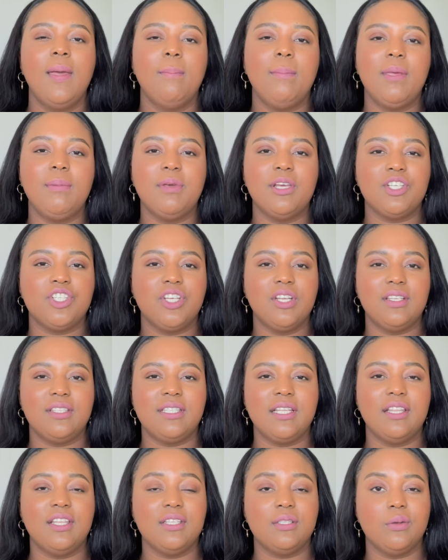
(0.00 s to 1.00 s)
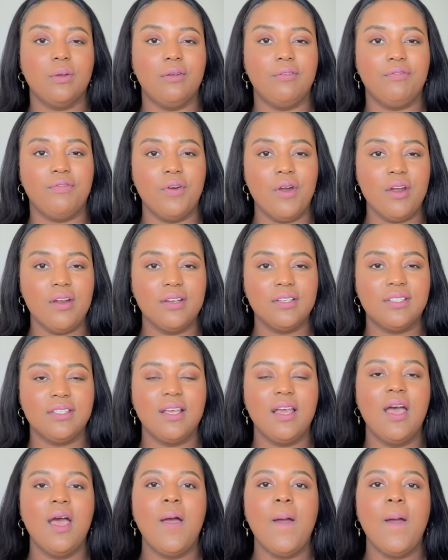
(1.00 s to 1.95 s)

Maybe I should have said this one first,